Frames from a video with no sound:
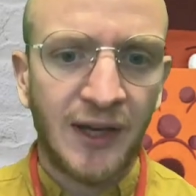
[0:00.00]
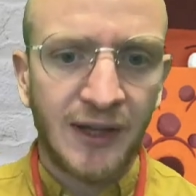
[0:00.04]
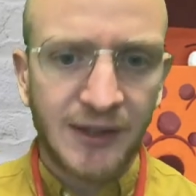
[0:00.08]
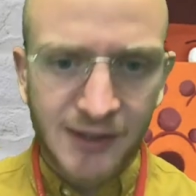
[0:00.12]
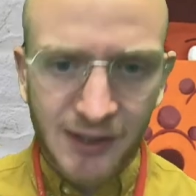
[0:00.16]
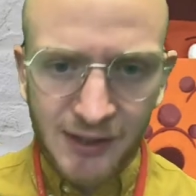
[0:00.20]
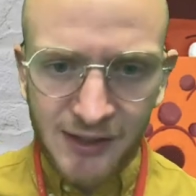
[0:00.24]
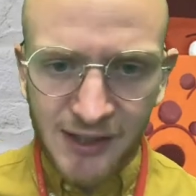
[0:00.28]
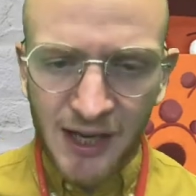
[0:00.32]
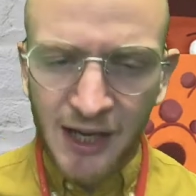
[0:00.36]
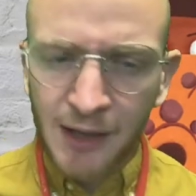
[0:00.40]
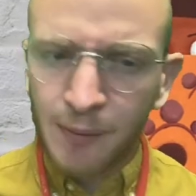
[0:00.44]

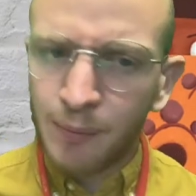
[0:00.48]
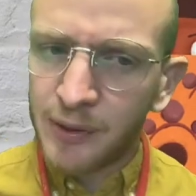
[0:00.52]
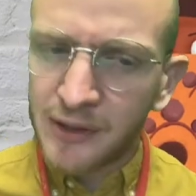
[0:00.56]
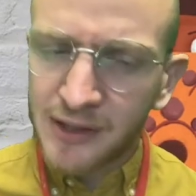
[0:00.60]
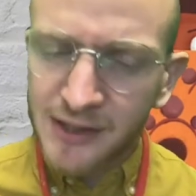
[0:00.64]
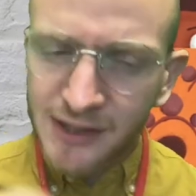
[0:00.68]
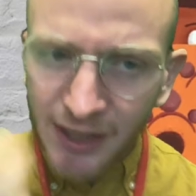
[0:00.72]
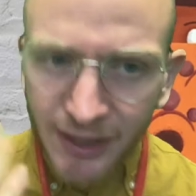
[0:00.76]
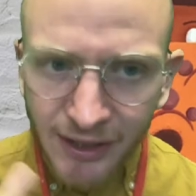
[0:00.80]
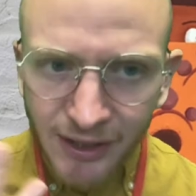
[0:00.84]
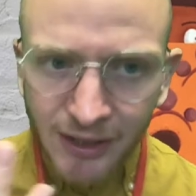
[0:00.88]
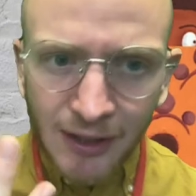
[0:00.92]
Today,
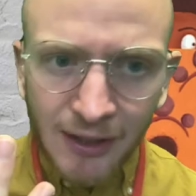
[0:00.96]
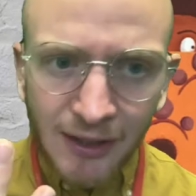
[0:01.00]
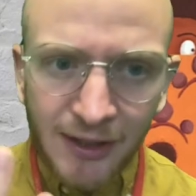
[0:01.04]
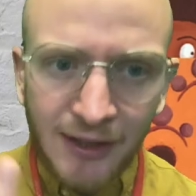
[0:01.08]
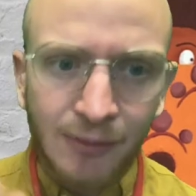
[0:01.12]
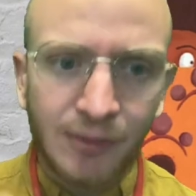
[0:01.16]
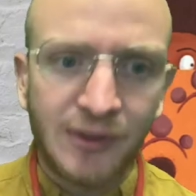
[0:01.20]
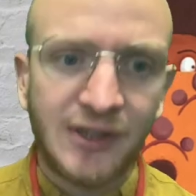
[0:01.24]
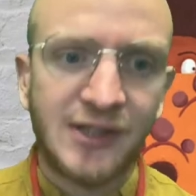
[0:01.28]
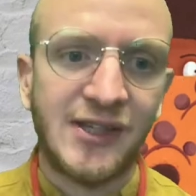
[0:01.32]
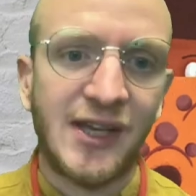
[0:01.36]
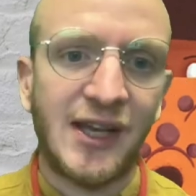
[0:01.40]

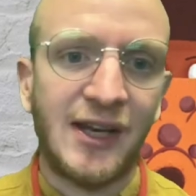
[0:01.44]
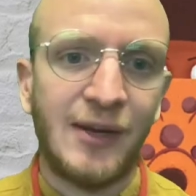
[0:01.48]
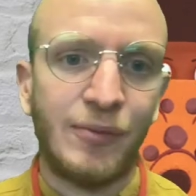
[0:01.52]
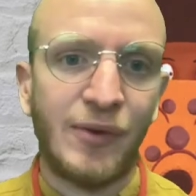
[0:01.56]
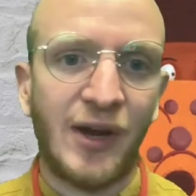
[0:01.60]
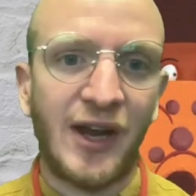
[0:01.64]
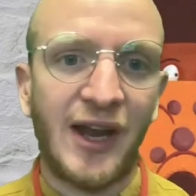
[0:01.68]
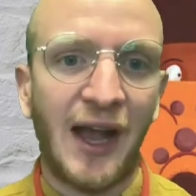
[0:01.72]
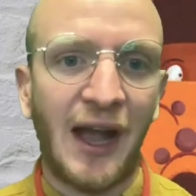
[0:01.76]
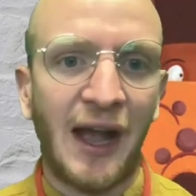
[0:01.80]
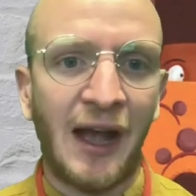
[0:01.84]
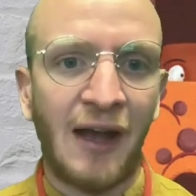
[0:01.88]
particularly, we
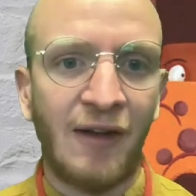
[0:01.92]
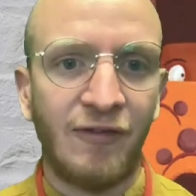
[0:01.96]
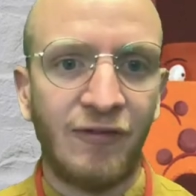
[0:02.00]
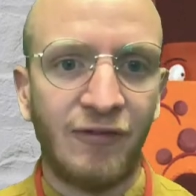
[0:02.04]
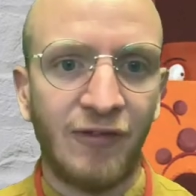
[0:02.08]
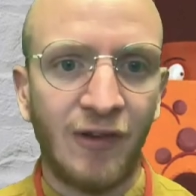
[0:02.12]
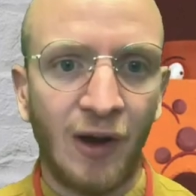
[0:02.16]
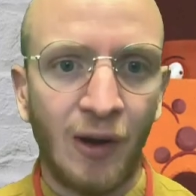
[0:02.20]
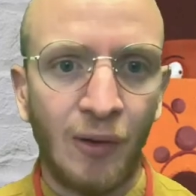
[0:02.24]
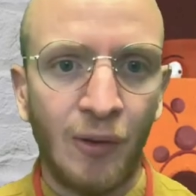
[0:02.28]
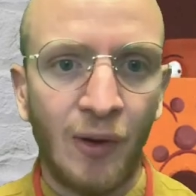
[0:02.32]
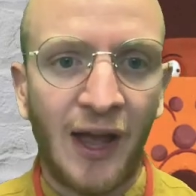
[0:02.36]
celebrate
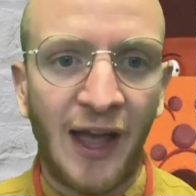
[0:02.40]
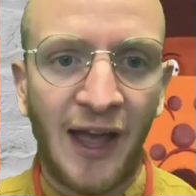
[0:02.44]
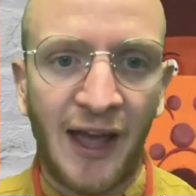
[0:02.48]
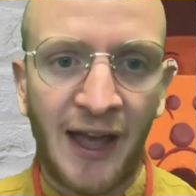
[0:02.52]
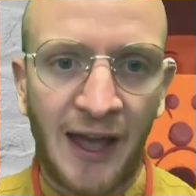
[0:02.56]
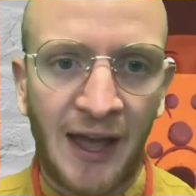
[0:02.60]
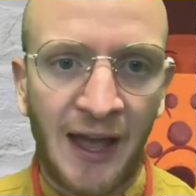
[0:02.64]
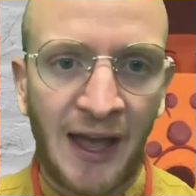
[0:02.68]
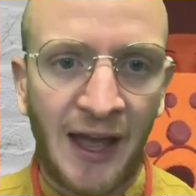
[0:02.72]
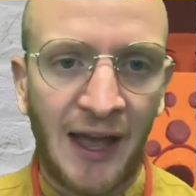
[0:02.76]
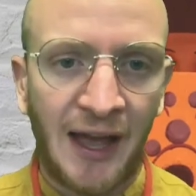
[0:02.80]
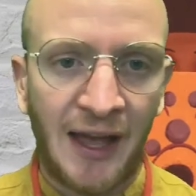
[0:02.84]
Afro
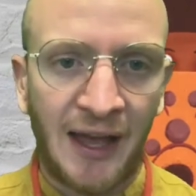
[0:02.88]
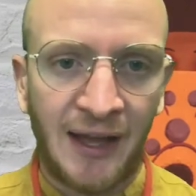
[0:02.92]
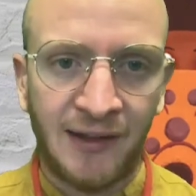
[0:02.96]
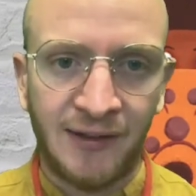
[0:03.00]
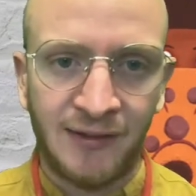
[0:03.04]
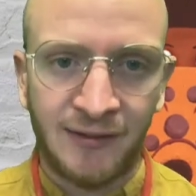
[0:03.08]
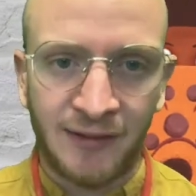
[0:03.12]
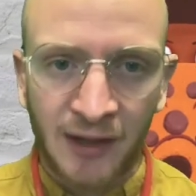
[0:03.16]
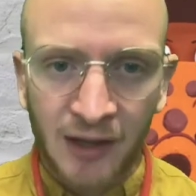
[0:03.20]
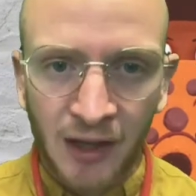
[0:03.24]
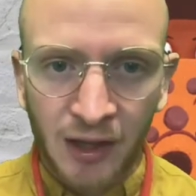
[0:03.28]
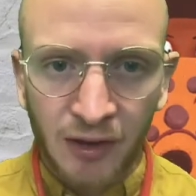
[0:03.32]
hair
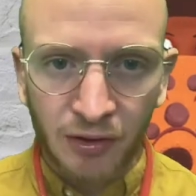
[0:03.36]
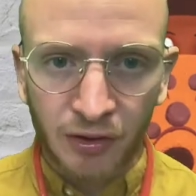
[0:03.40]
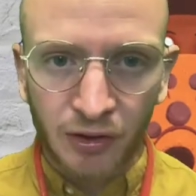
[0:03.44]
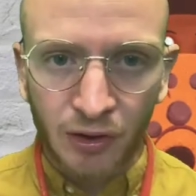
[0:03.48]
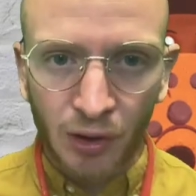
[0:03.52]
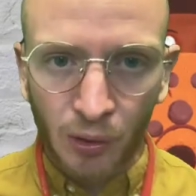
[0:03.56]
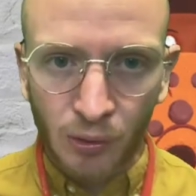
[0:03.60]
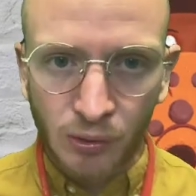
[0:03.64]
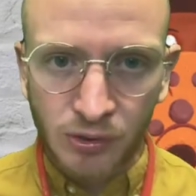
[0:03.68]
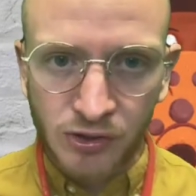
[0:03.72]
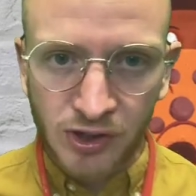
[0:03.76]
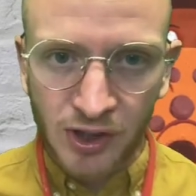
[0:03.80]
and the
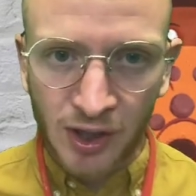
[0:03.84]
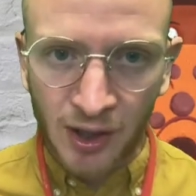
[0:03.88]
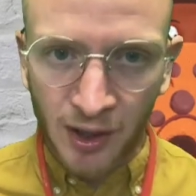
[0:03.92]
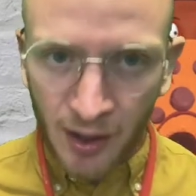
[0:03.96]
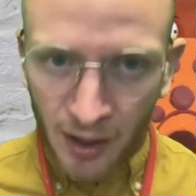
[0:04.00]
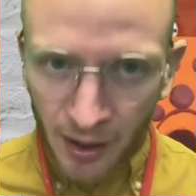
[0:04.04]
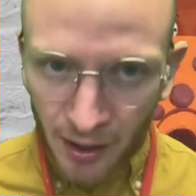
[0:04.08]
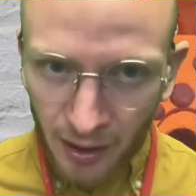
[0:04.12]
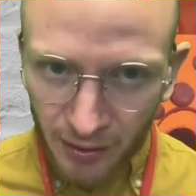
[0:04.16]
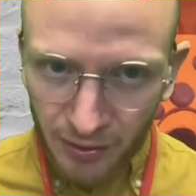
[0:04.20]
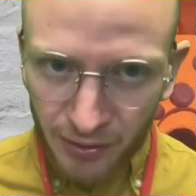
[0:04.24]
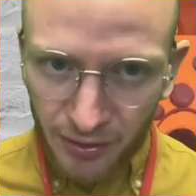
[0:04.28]
culture
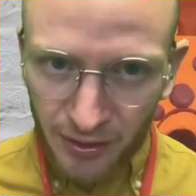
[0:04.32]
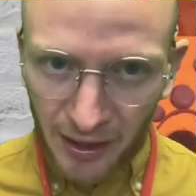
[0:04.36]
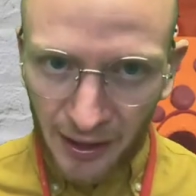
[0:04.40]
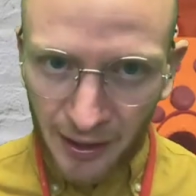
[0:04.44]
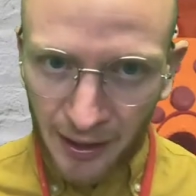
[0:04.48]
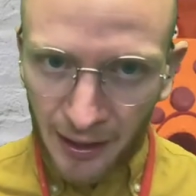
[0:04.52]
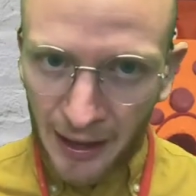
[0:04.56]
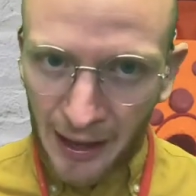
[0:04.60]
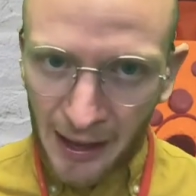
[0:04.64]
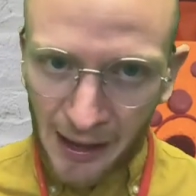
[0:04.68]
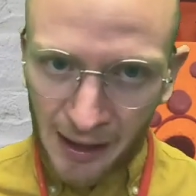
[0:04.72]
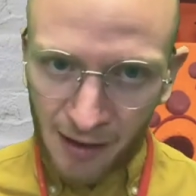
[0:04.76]

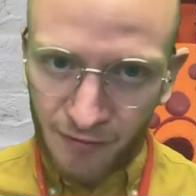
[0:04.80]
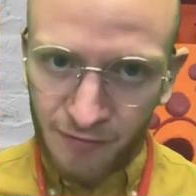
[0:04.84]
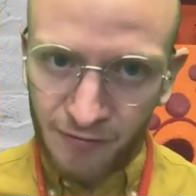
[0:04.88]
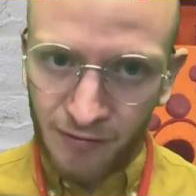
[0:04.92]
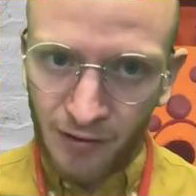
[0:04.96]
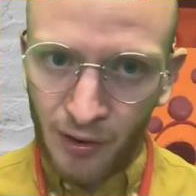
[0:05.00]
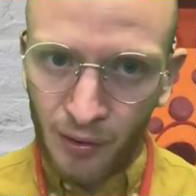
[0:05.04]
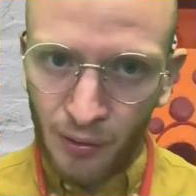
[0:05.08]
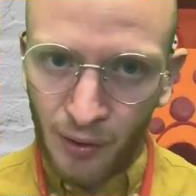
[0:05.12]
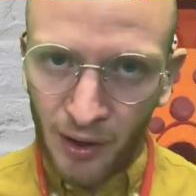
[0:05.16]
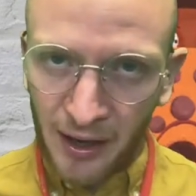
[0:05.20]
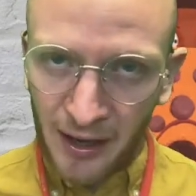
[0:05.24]
that
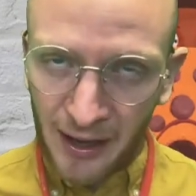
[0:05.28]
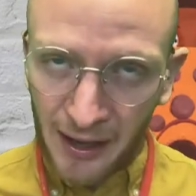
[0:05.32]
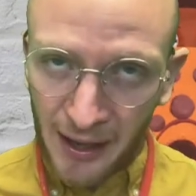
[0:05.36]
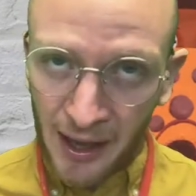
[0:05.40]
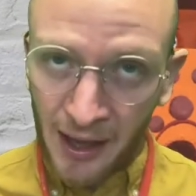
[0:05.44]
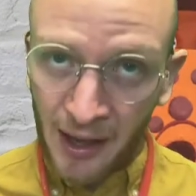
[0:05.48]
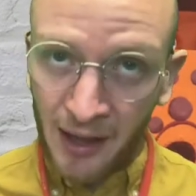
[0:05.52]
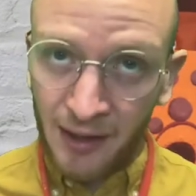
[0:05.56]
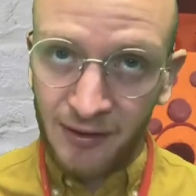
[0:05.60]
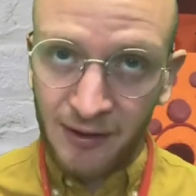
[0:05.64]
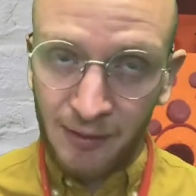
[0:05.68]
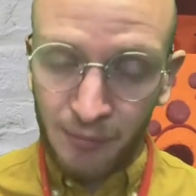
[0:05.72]

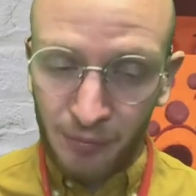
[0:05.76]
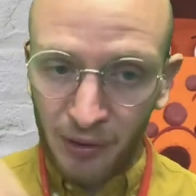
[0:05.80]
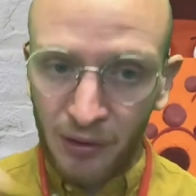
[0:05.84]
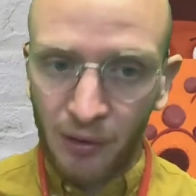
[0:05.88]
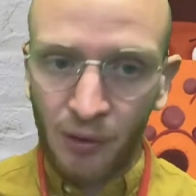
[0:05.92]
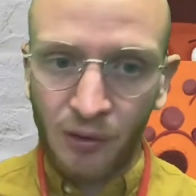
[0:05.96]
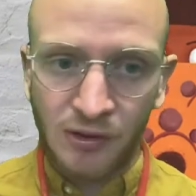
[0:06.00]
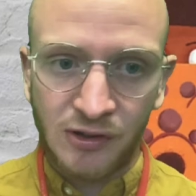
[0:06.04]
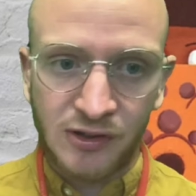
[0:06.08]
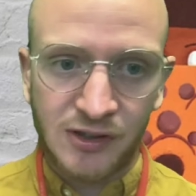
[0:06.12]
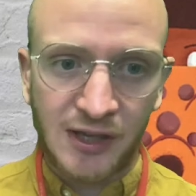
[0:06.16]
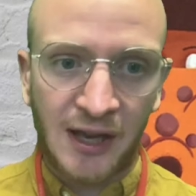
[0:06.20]
that
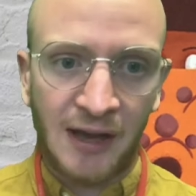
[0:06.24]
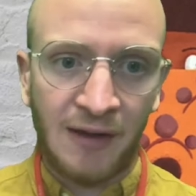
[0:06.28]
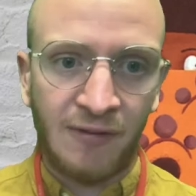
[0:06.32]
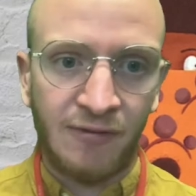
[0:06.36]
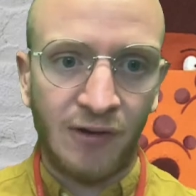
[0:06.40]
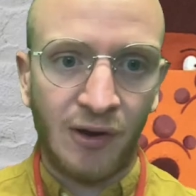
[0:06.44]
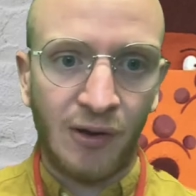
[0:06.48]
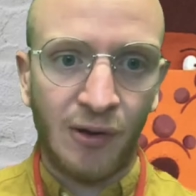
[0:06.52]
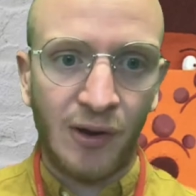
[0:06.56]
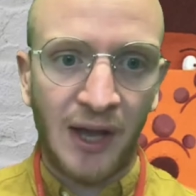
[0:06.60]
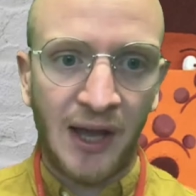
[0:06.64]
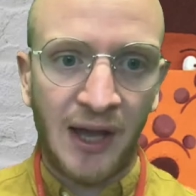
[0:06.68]
belongs to
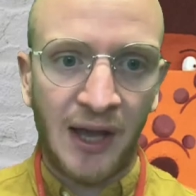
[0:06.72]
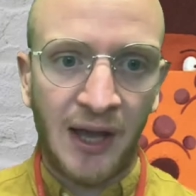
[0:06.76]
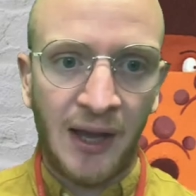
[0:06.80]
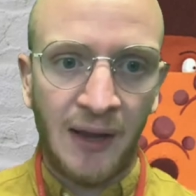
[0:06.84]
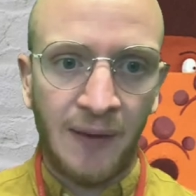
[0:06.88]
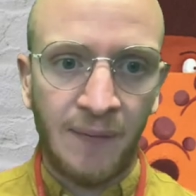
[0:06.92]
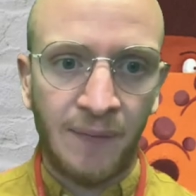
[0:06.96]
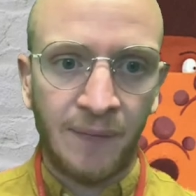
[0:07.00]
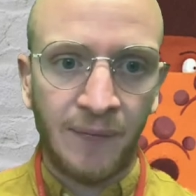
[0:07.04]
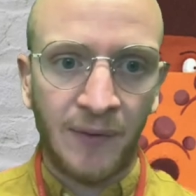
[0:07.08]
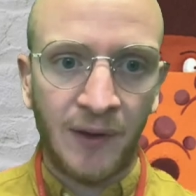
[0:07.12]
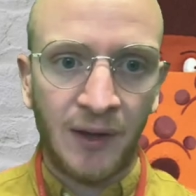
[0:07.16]
Afro hair.